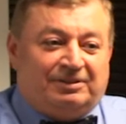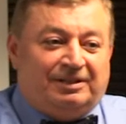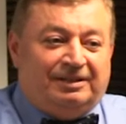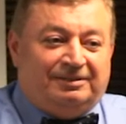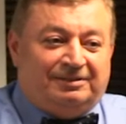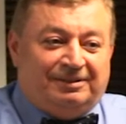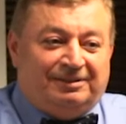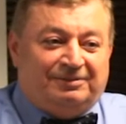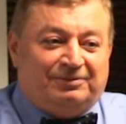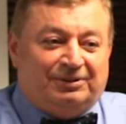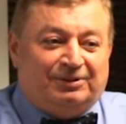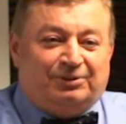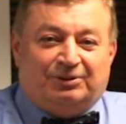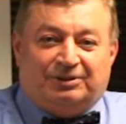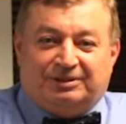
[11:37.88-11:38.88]
right. Yeah,
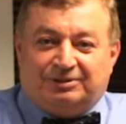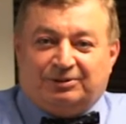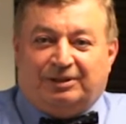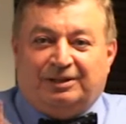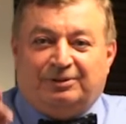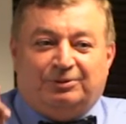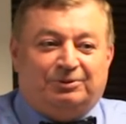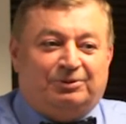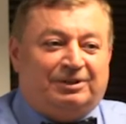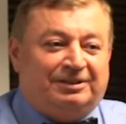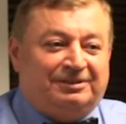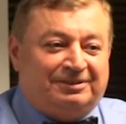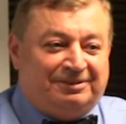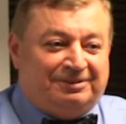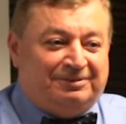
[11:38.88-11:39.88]
very good. So I owe you 100